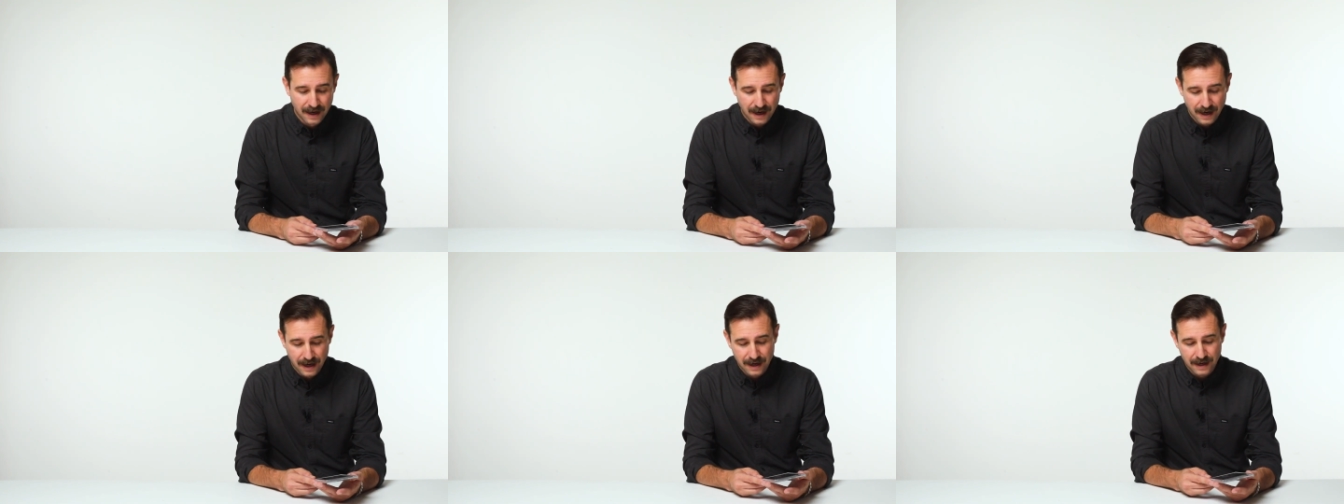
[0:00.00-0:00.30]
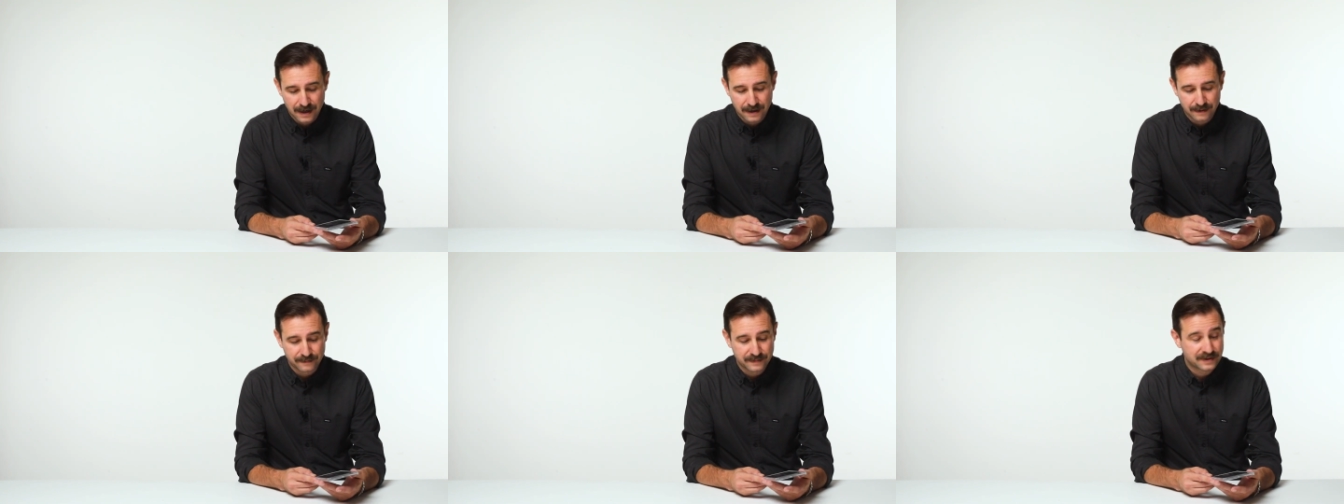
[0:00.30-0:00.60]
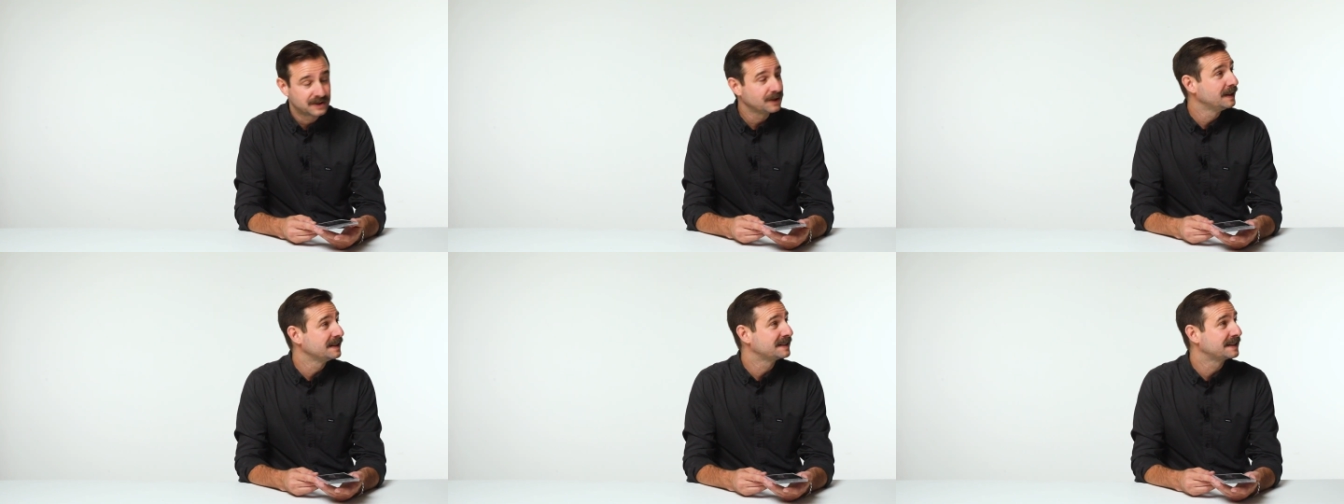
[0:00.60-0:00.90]

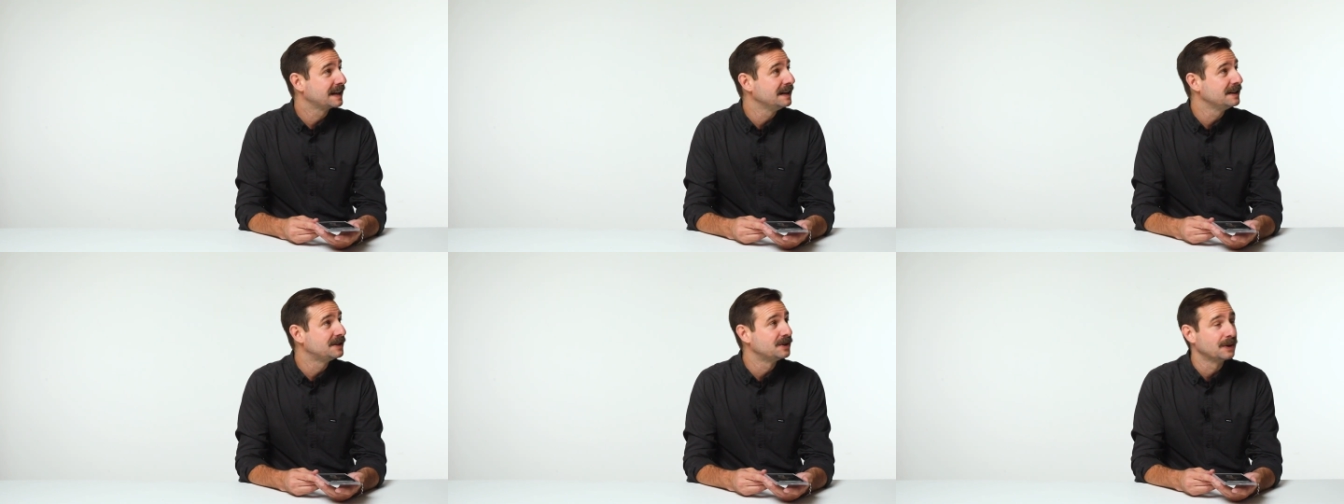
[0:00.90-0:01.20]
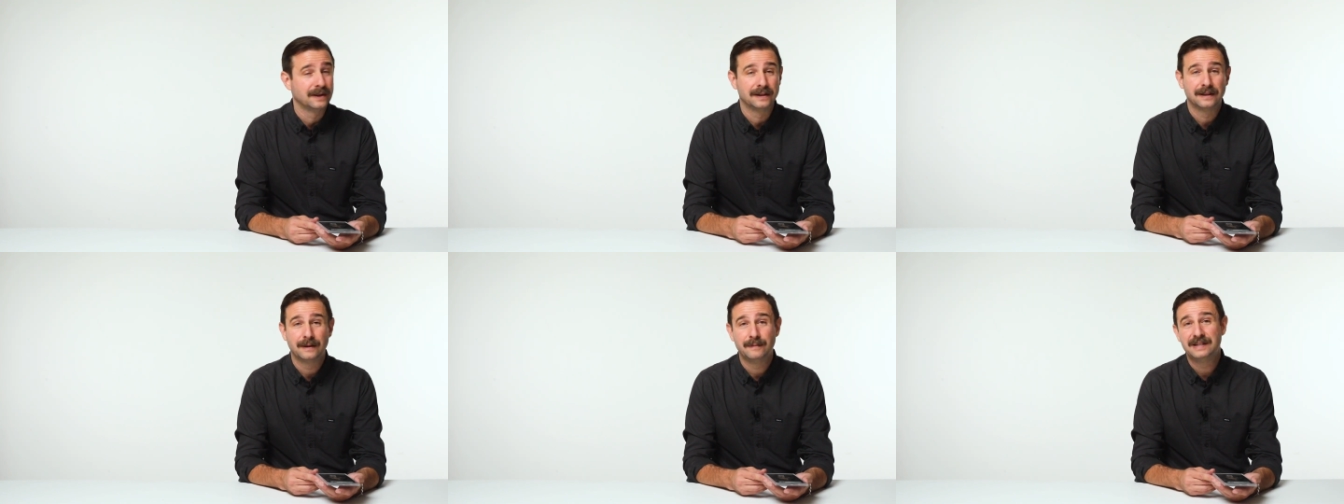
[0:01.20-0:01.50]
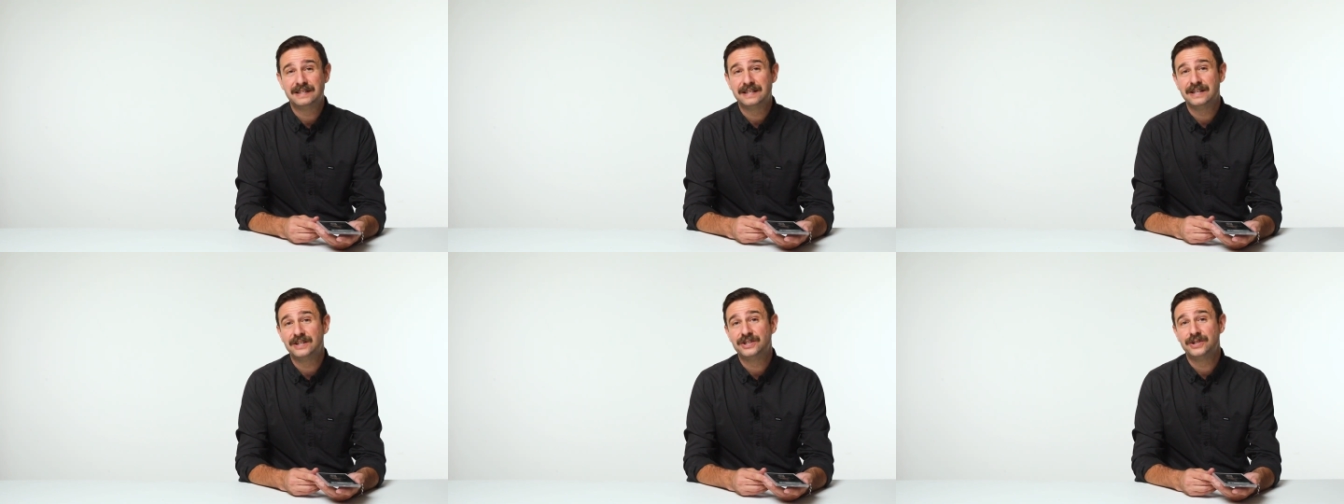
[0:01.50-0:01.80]
So let's get into it. Let
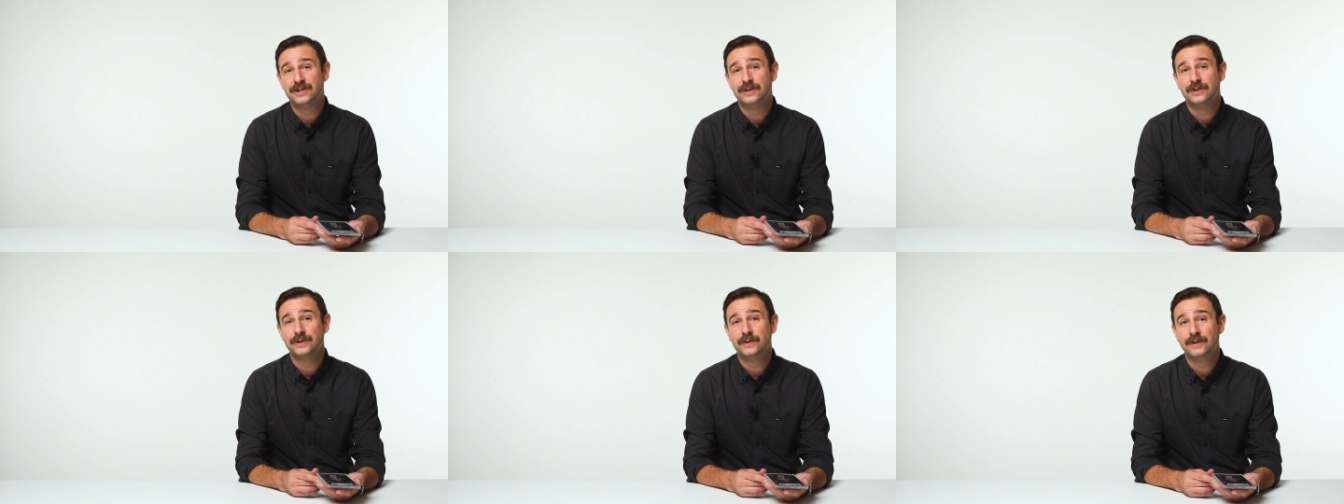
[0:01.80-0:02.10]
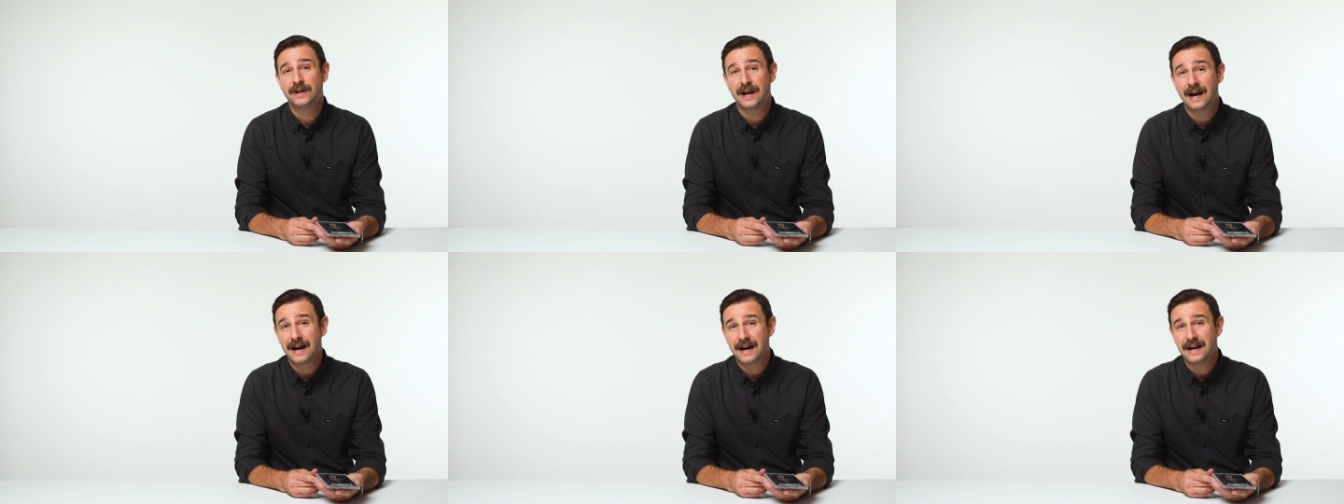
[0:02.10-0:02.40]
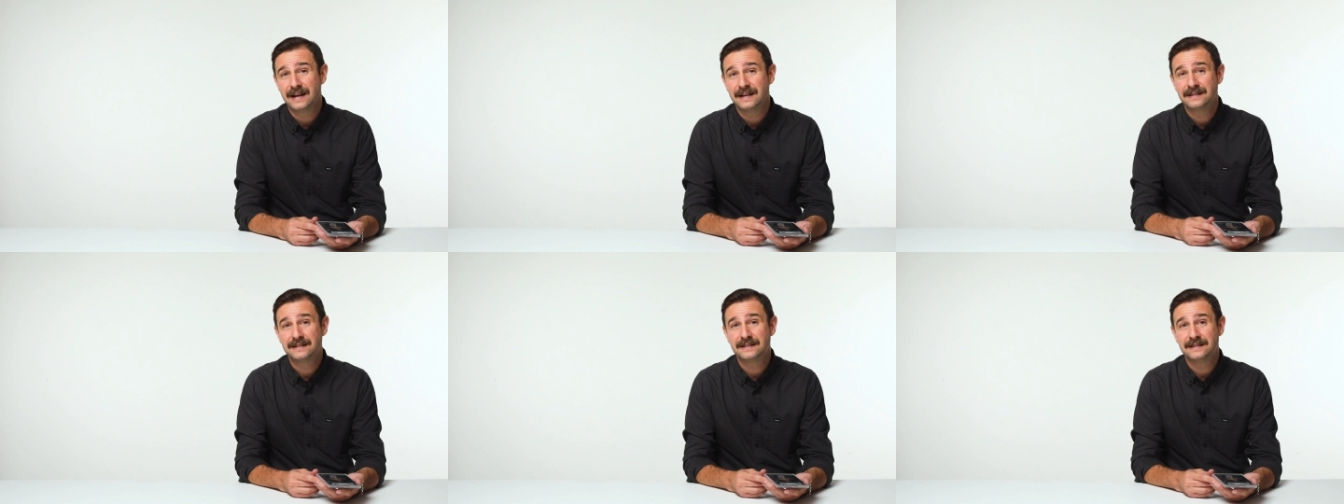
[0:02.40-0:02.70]
me teach you
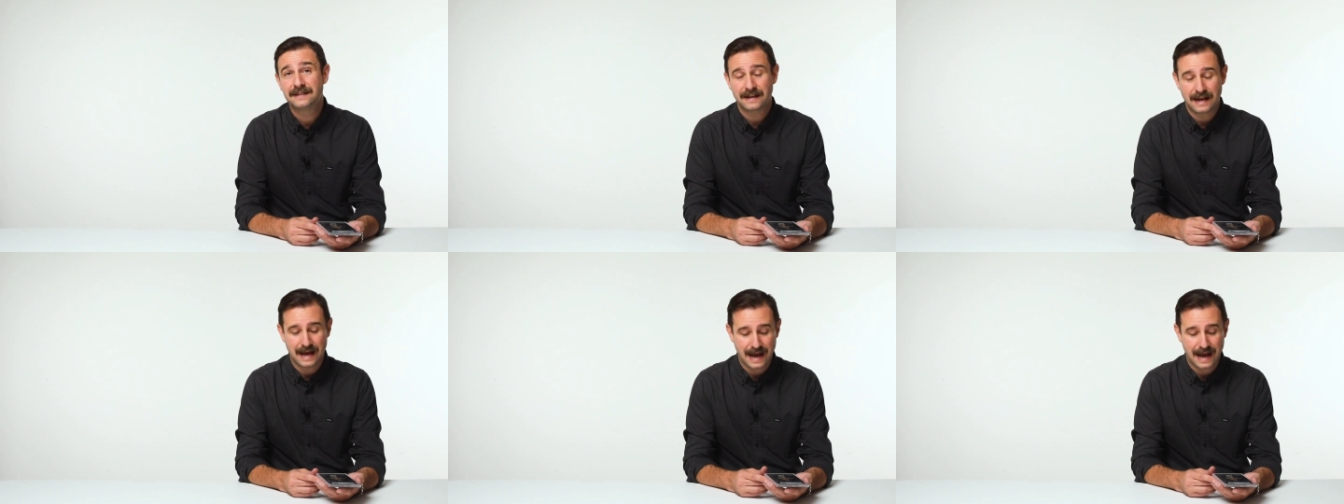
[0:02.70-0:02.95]
guys